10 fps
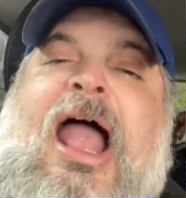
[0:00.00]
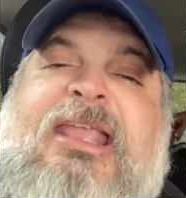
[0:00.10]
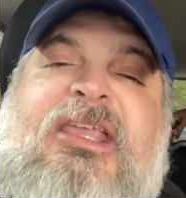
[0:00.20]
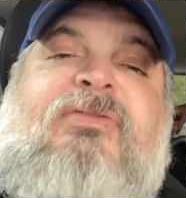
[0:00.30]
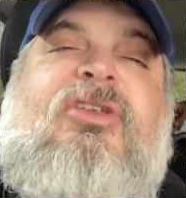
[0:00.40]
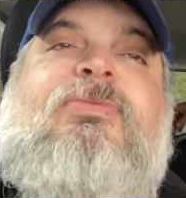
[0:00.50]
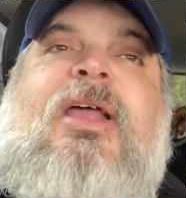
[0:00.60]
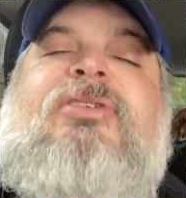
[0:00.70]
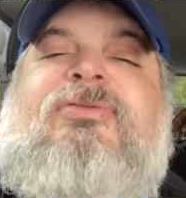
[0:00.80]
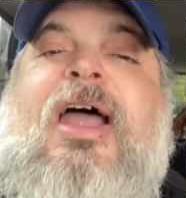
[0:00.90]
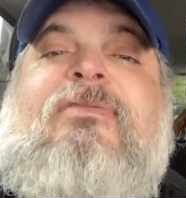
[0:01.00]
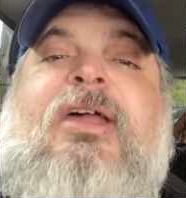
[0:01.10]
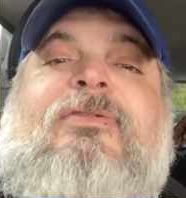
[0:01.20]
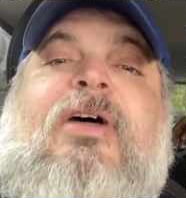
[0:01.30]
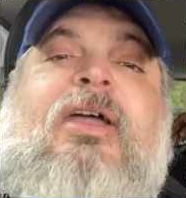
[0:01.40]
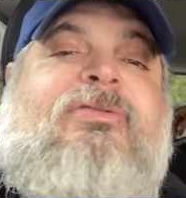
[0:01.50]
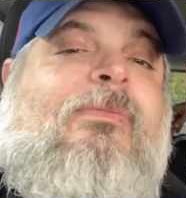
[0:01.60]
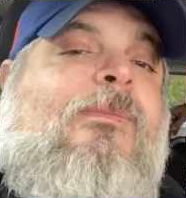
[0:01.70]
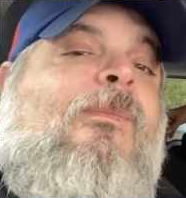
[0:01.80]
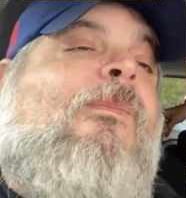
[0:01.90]
I'd give this place 5 out of 5.
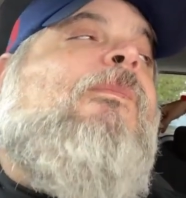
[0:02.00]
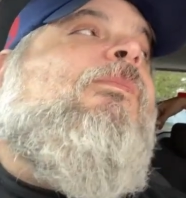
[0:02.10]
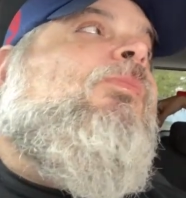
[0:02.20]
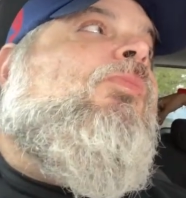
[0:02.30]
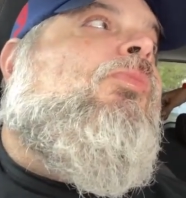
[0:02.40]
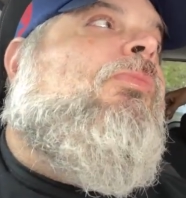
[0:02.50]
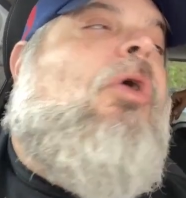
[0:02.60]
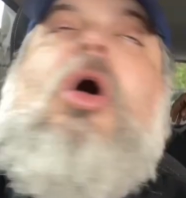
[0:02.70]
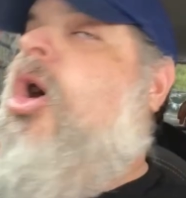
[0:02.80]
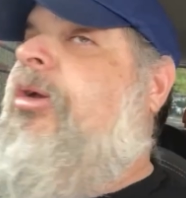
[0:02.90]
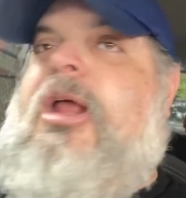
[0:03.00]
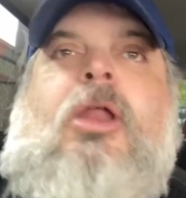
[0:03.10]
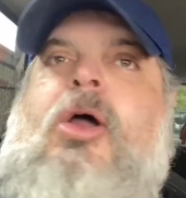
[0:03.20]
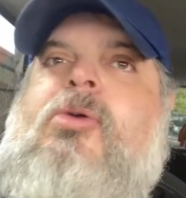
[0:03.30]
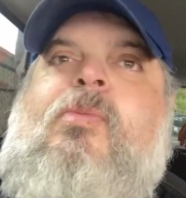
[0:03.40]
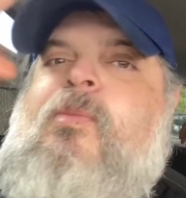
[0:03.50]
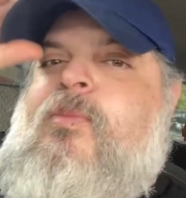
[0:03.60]
All day long.